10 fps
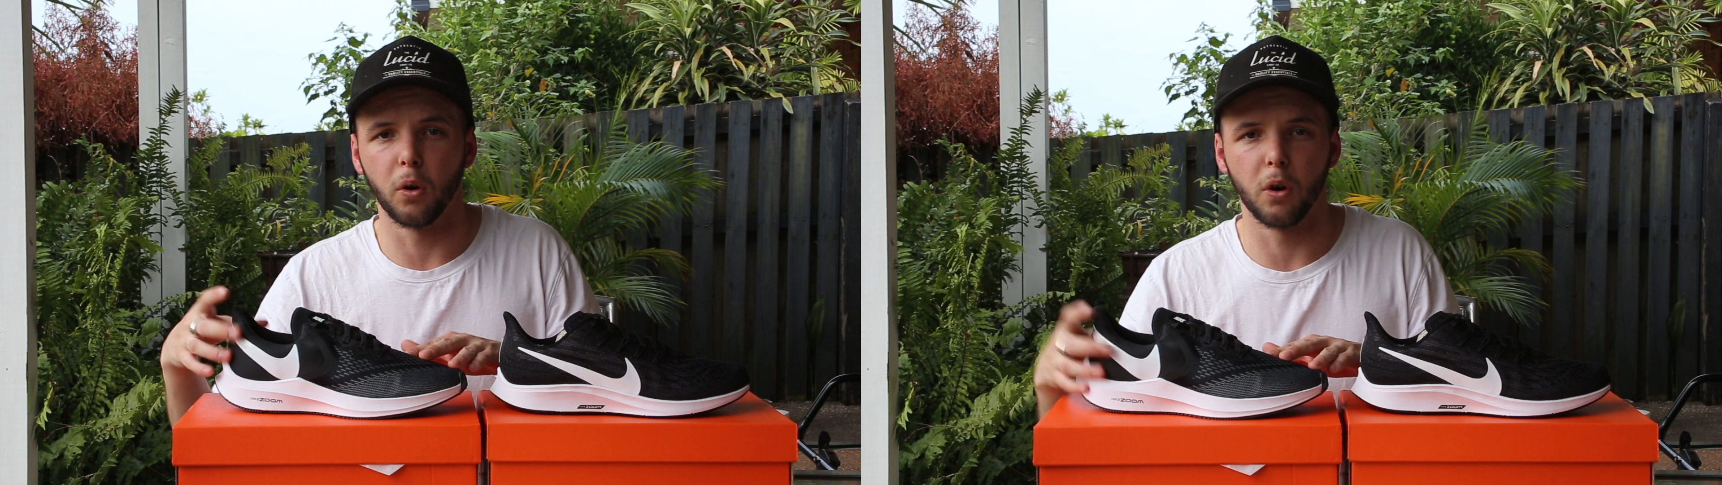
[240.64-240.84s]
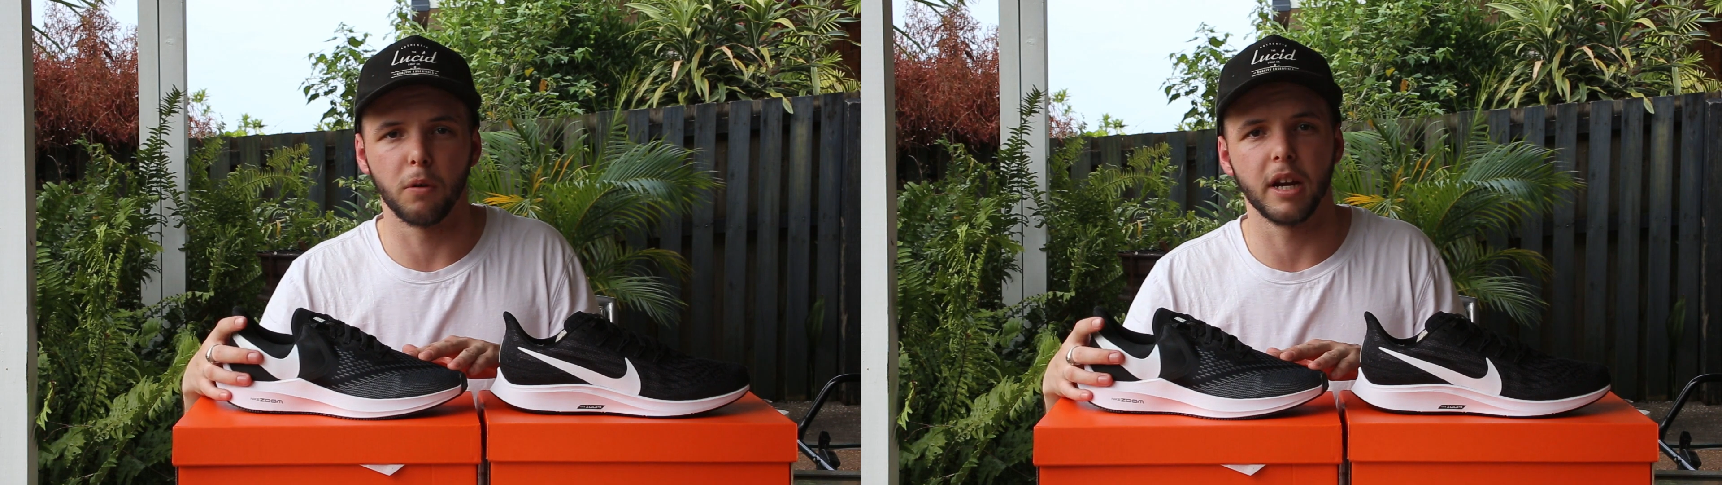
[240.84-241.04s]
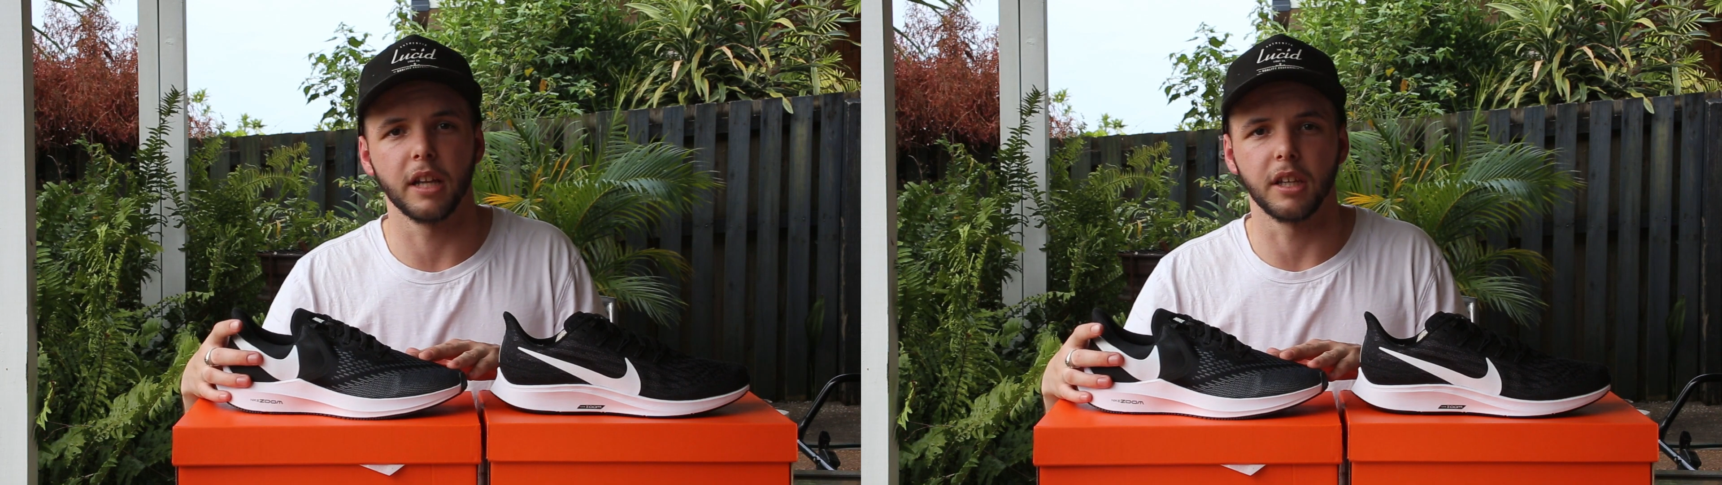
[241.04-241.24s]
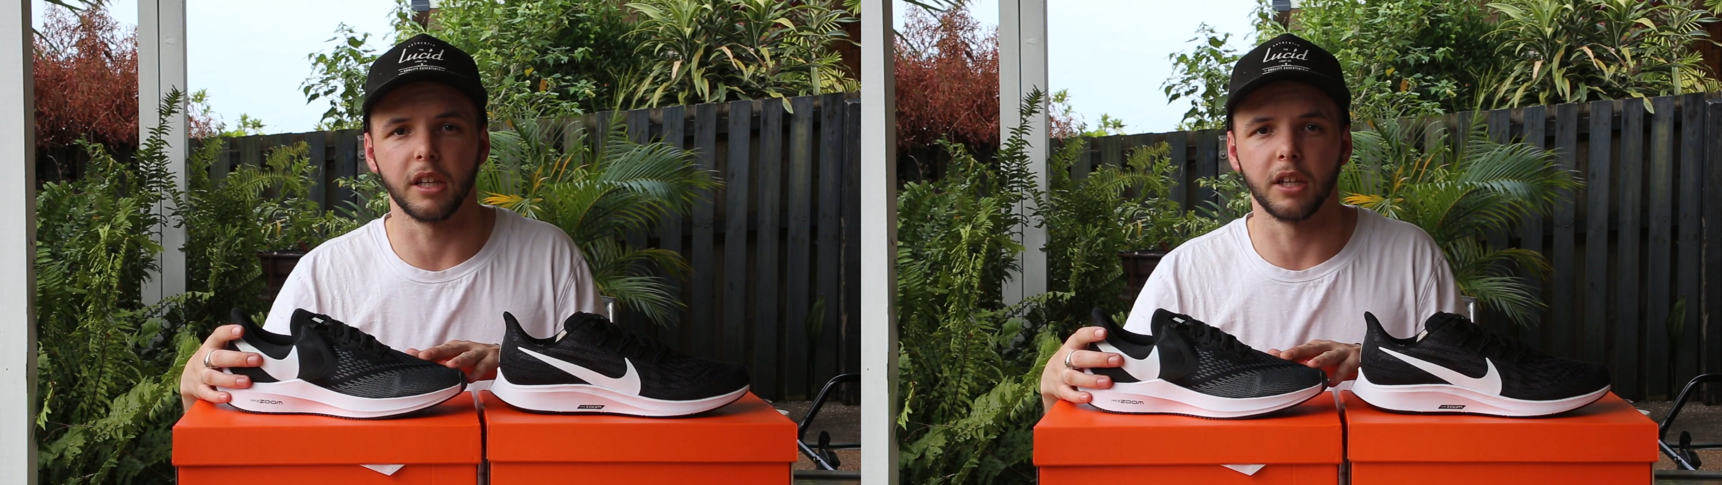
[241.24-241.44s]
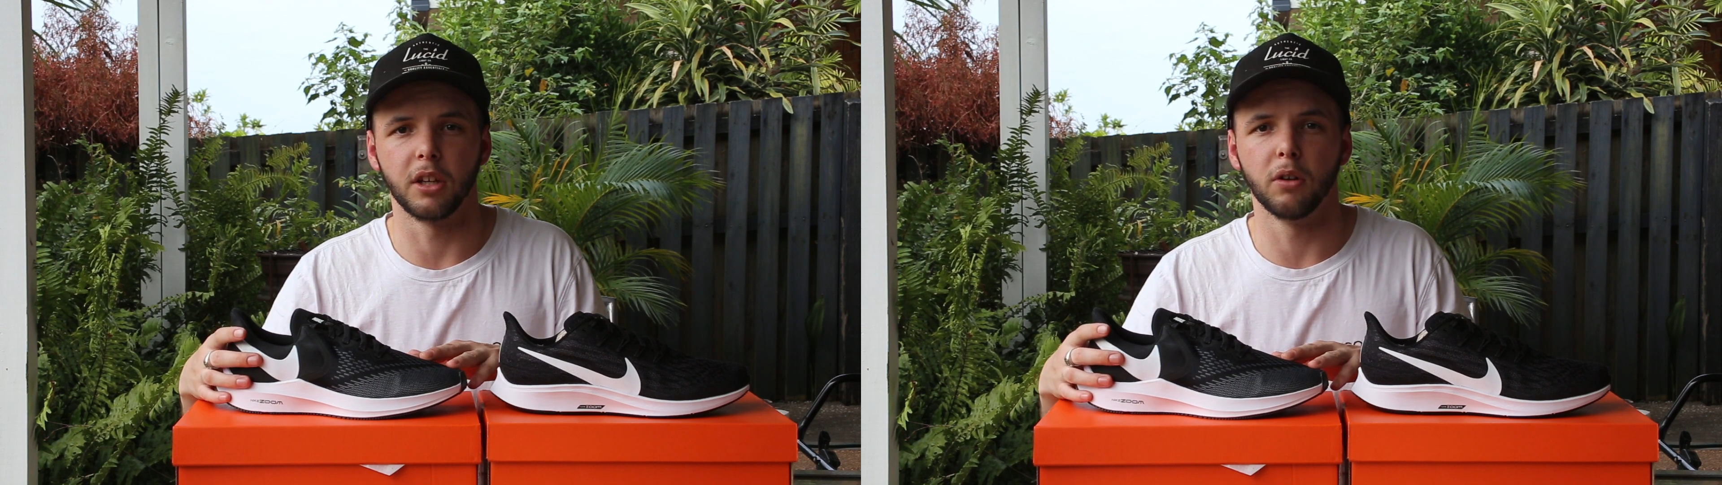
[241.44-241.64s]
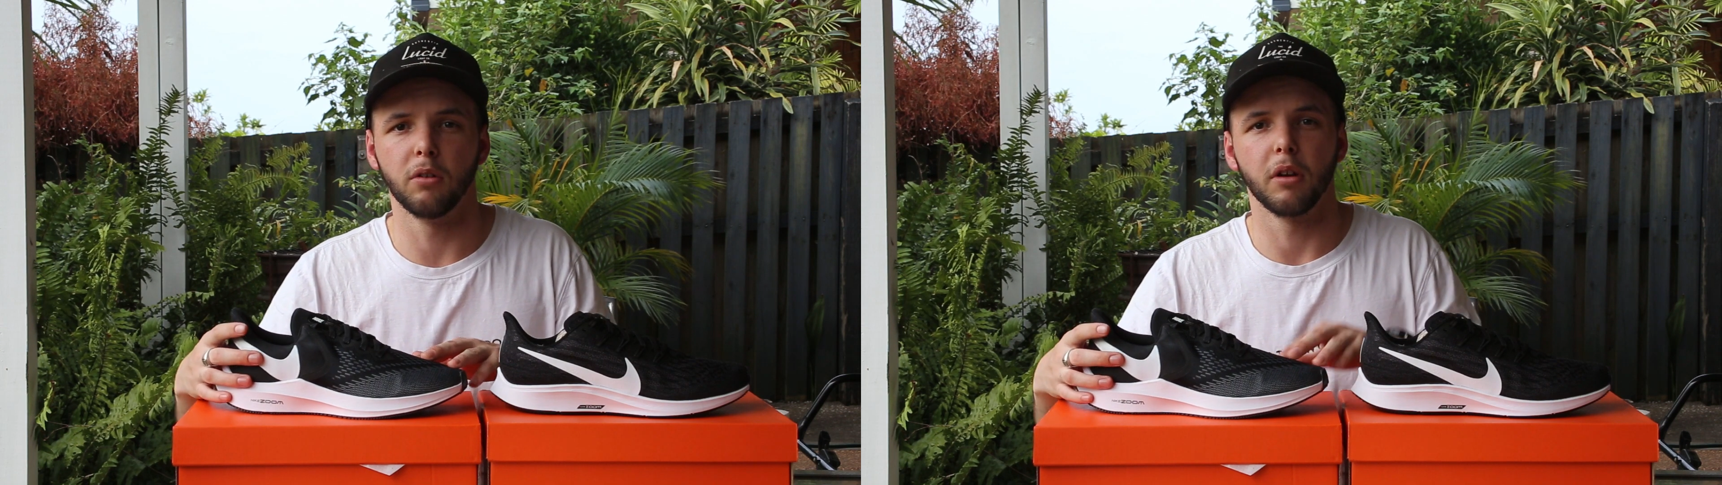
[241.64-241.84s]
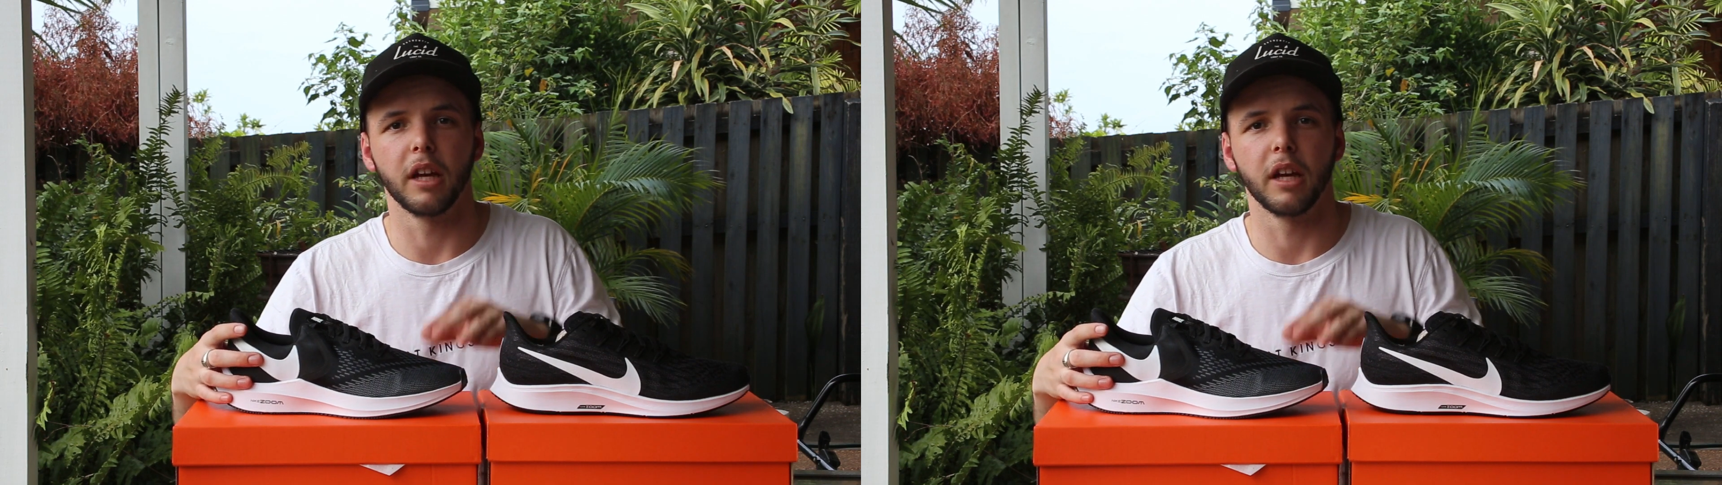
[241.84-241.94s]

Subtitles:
or around your heel.